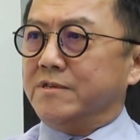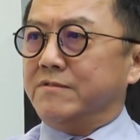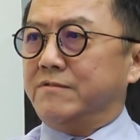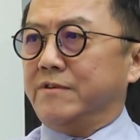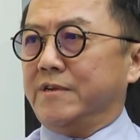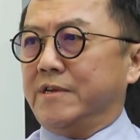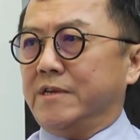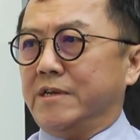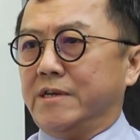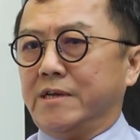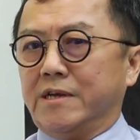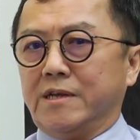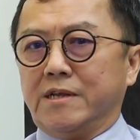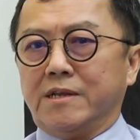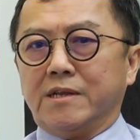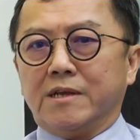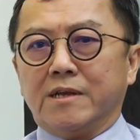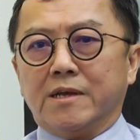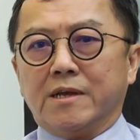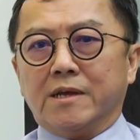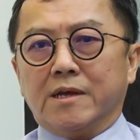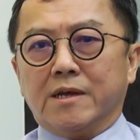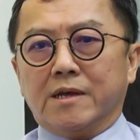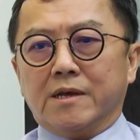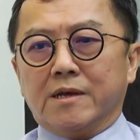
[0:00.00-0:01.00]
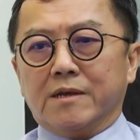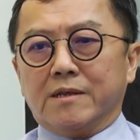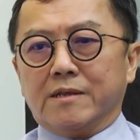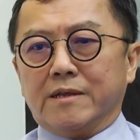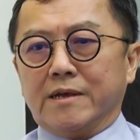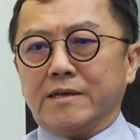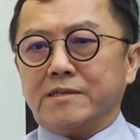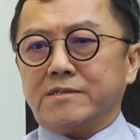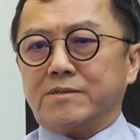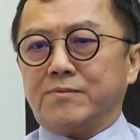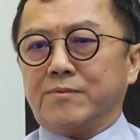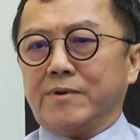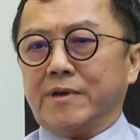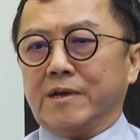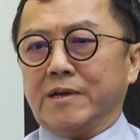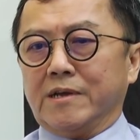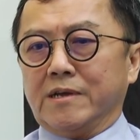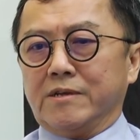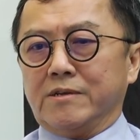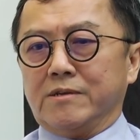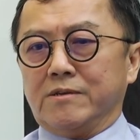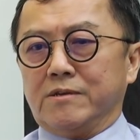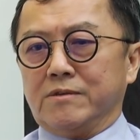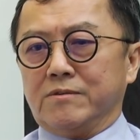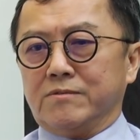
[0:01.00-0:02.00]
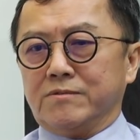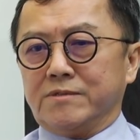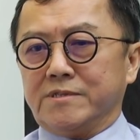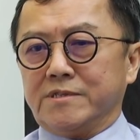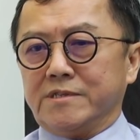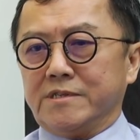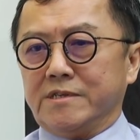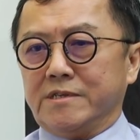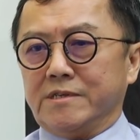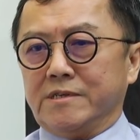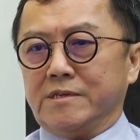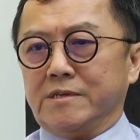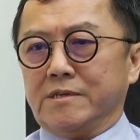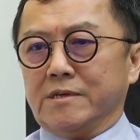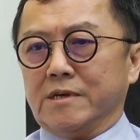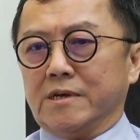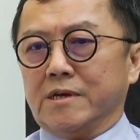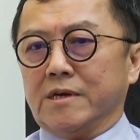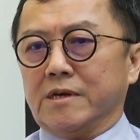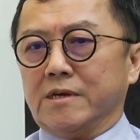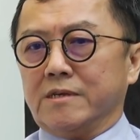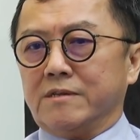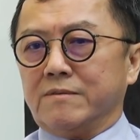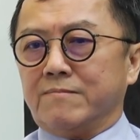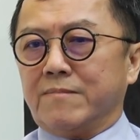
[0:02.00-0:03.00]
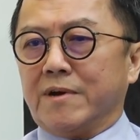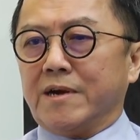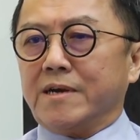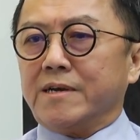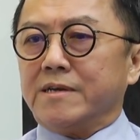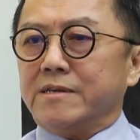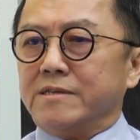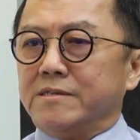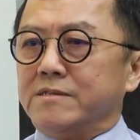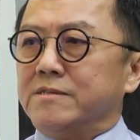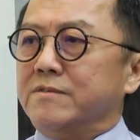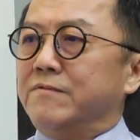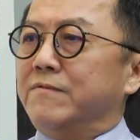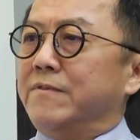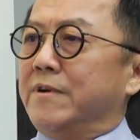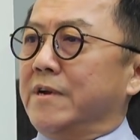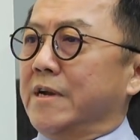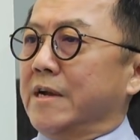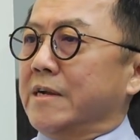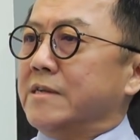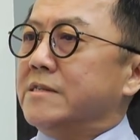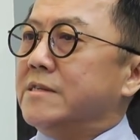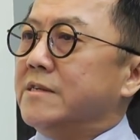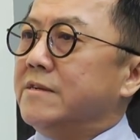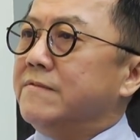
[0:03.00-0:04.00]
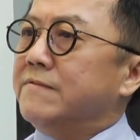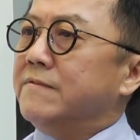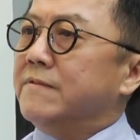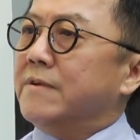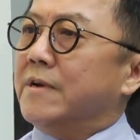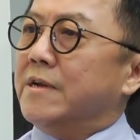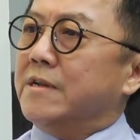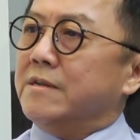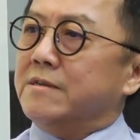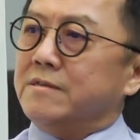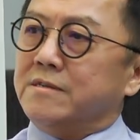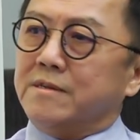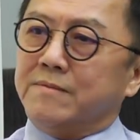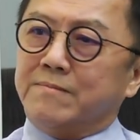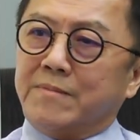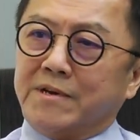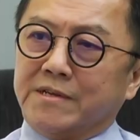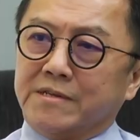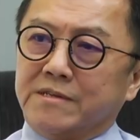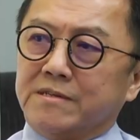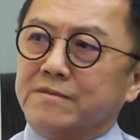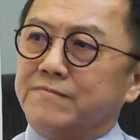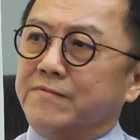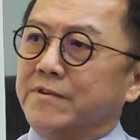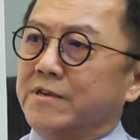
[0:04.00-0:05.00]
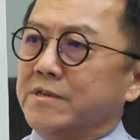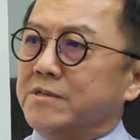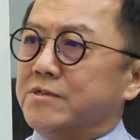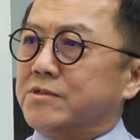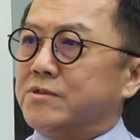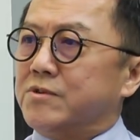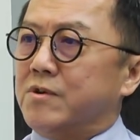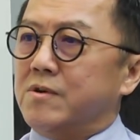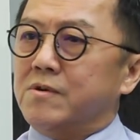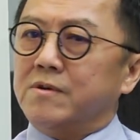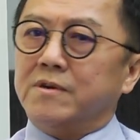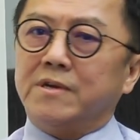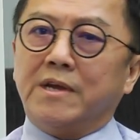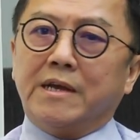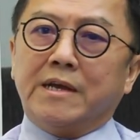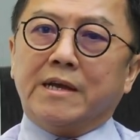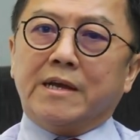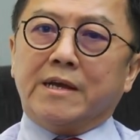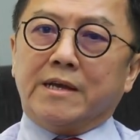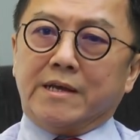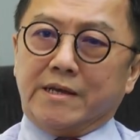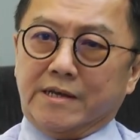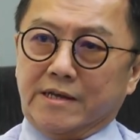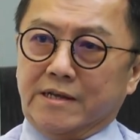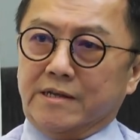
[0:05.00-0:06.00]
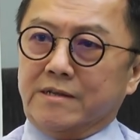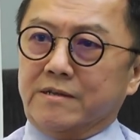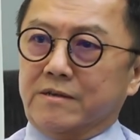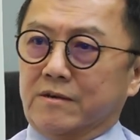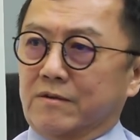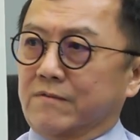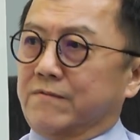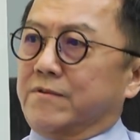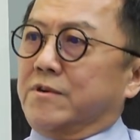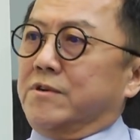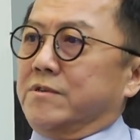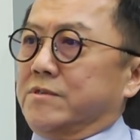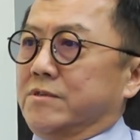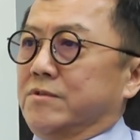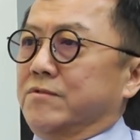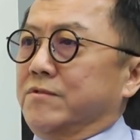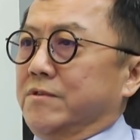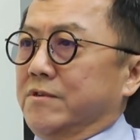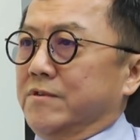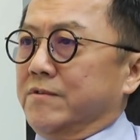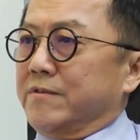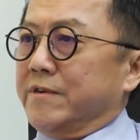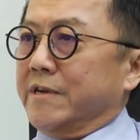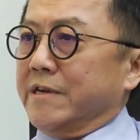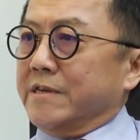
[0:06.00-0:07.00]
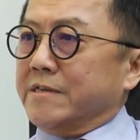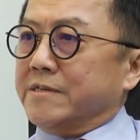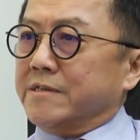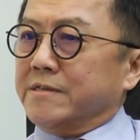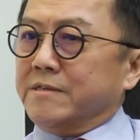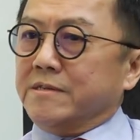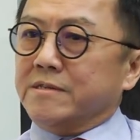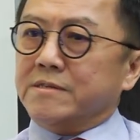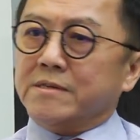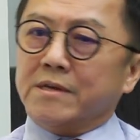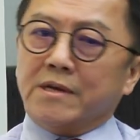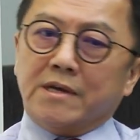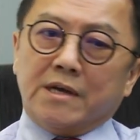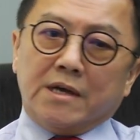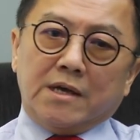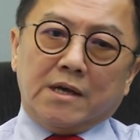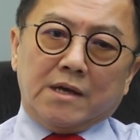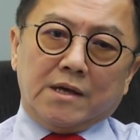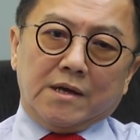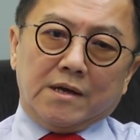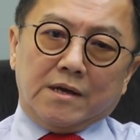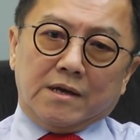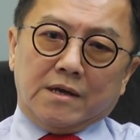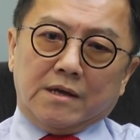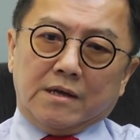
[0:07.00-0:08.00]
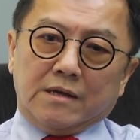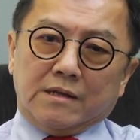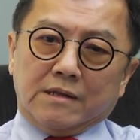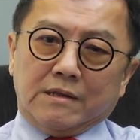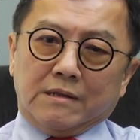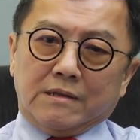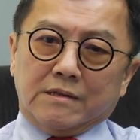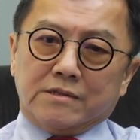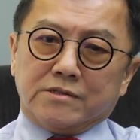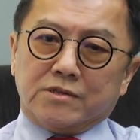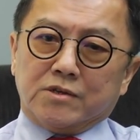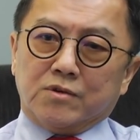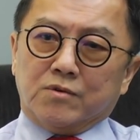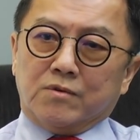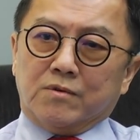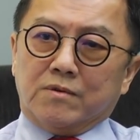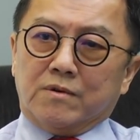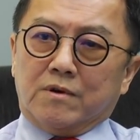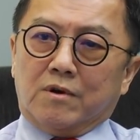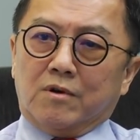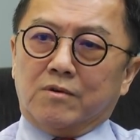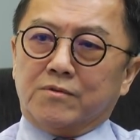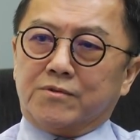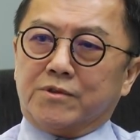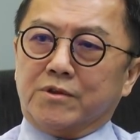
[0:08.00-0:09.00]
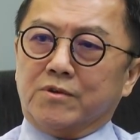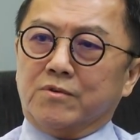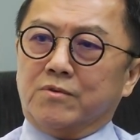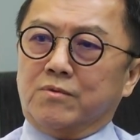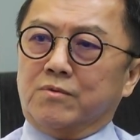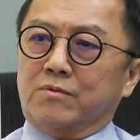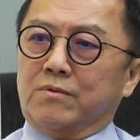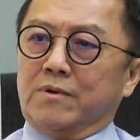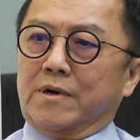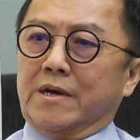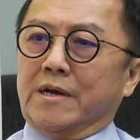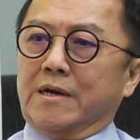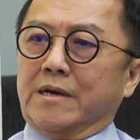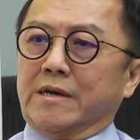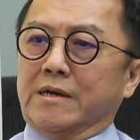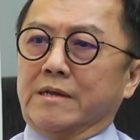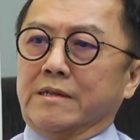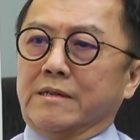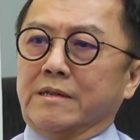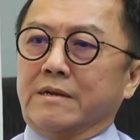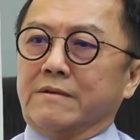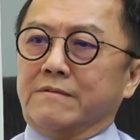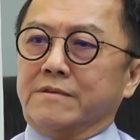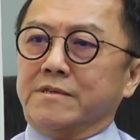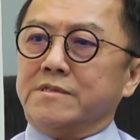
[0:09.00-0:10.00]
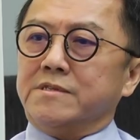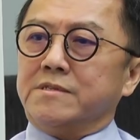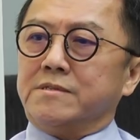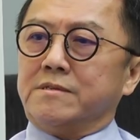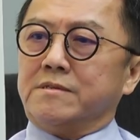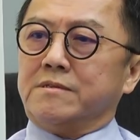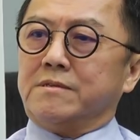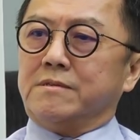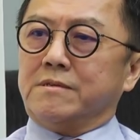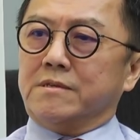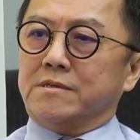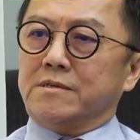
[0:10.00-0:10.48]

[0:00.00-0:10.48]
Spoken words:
ringgit. That's where you see the market is still very active and the demand is very strong in, of course, good locations. So although there is